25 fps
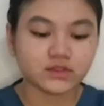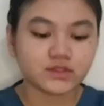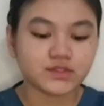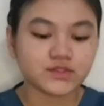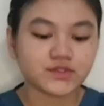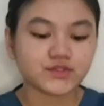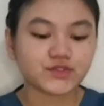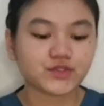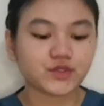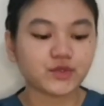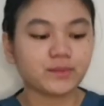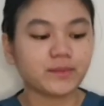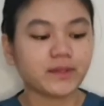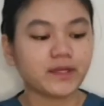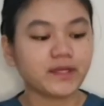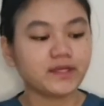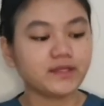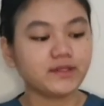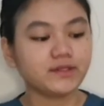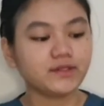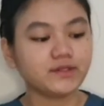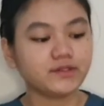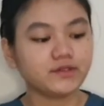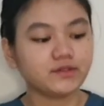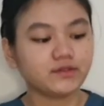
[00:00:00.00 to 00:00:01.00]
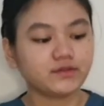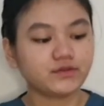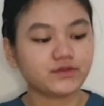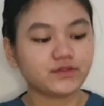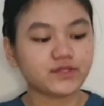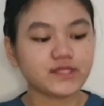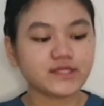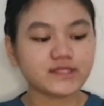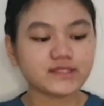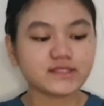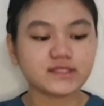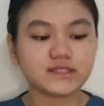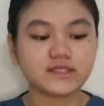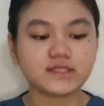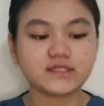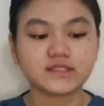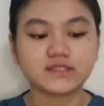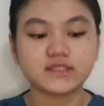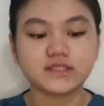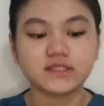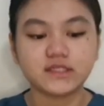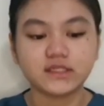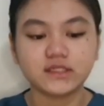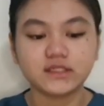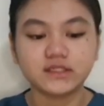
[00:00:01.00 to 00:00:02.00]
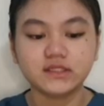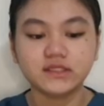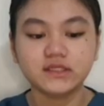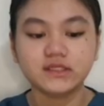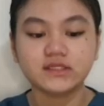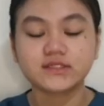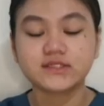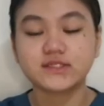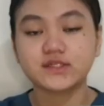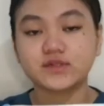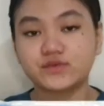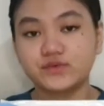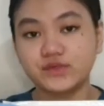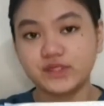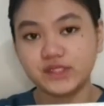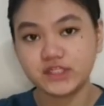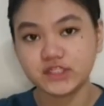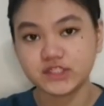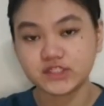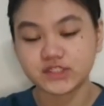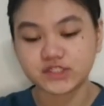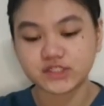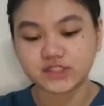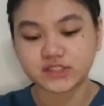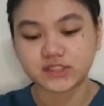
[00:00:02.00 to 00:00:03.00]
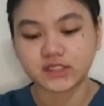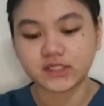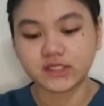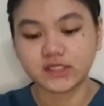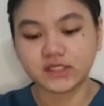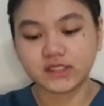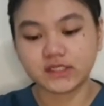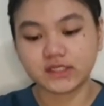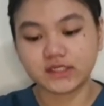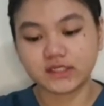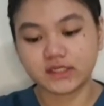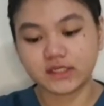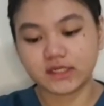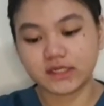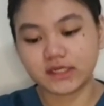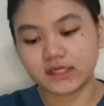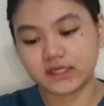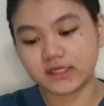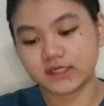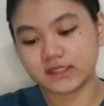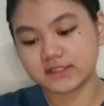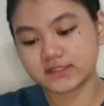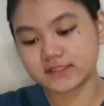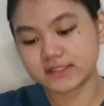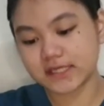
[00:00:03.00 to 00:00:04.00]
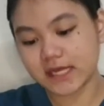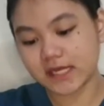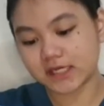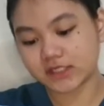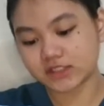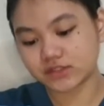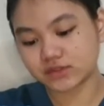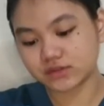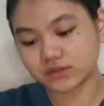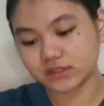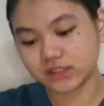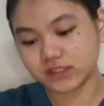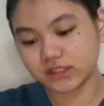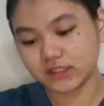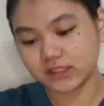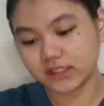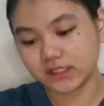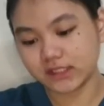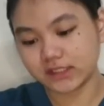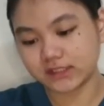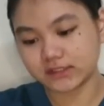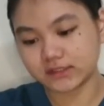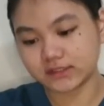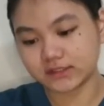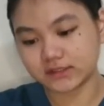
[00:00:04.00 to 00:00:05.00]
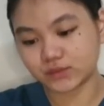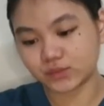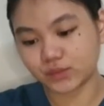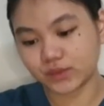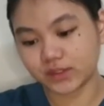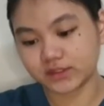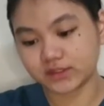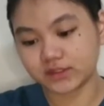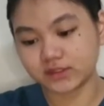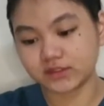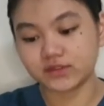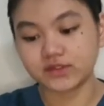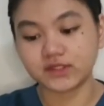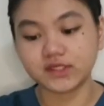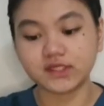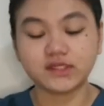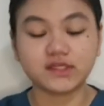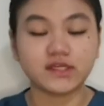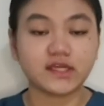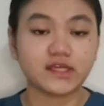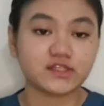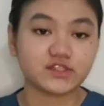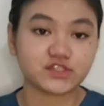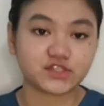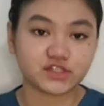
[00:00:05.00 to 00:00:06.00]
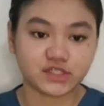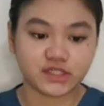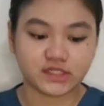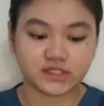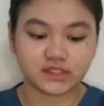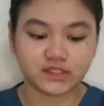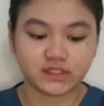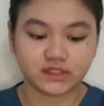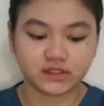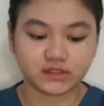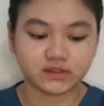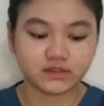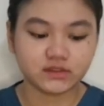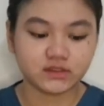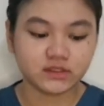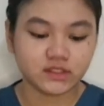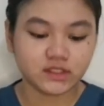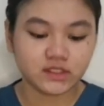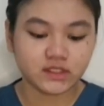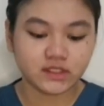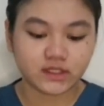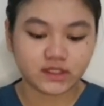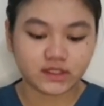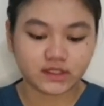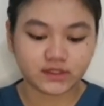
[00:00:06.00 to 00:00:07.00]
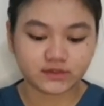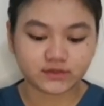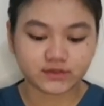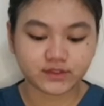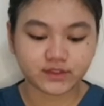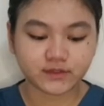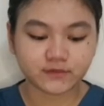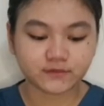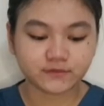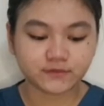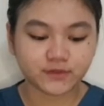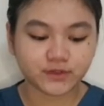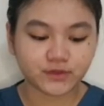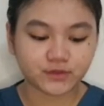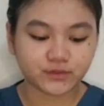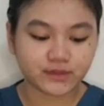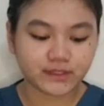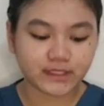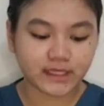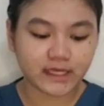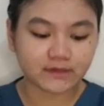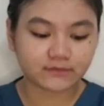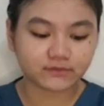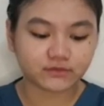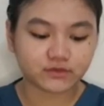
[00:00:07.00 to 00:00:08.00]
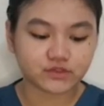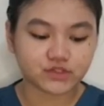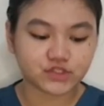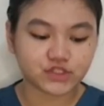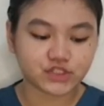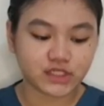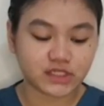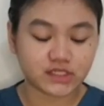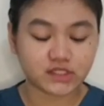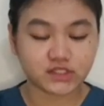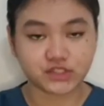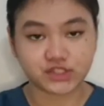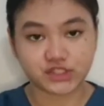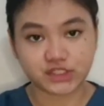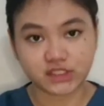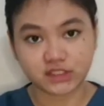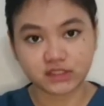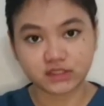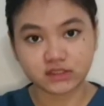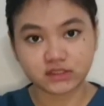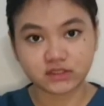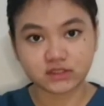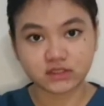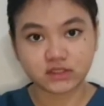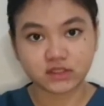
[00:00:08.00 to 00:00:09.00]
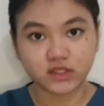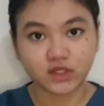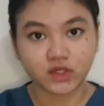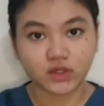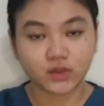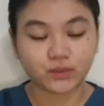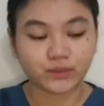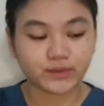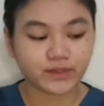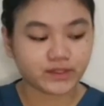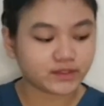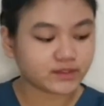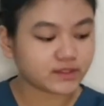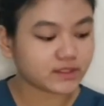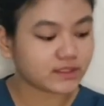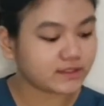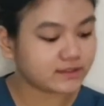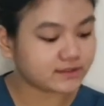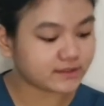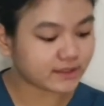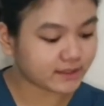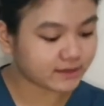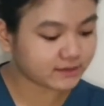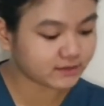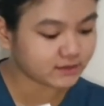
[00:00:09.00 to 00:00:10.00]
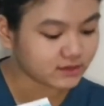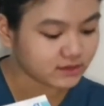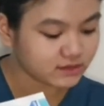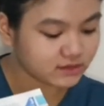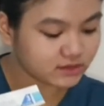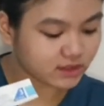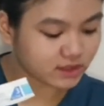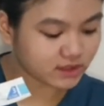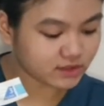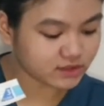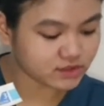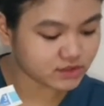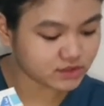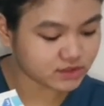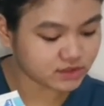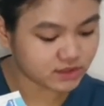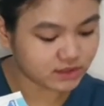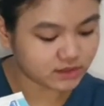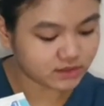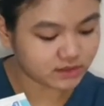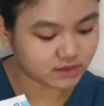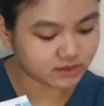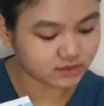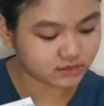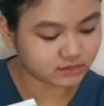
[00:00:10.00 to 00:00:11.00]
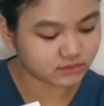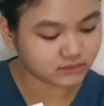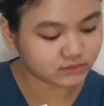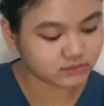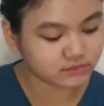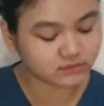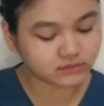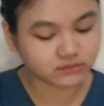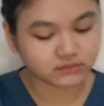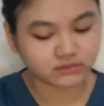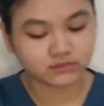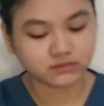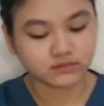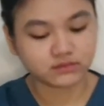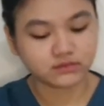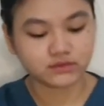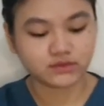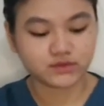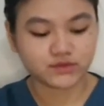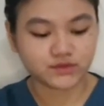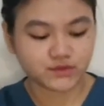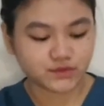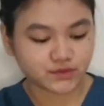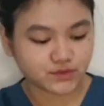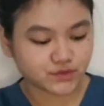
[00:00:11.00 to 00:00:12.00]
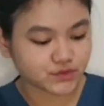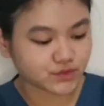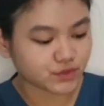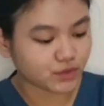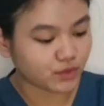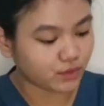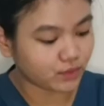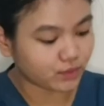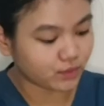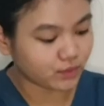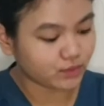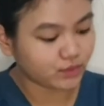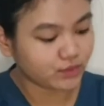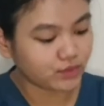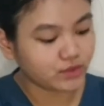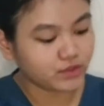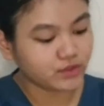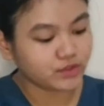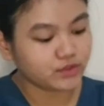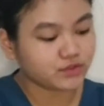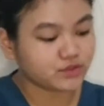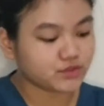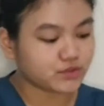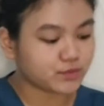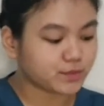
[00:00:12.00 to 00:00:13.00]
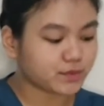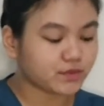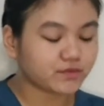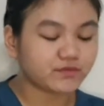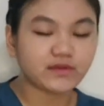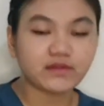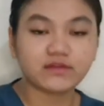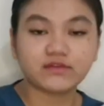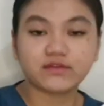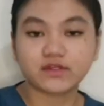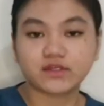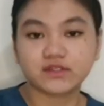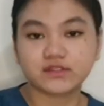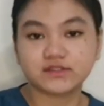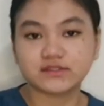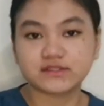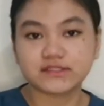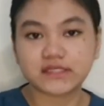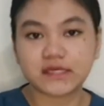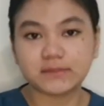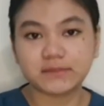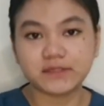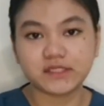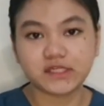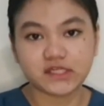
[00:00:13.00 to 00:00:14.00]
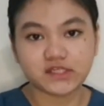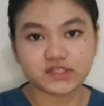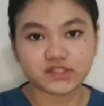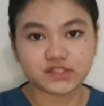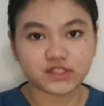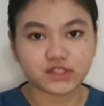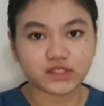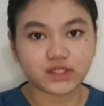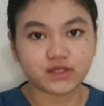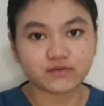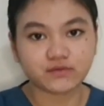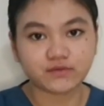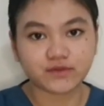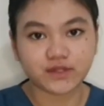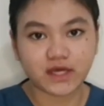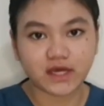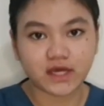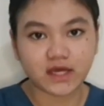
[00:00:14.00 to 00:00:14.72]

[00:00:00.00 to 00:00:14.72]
So my 3cc syringe has actually a 23 gauge needle, and therefore we have to change it with a 19 gauge needle. So to prevent the contamination of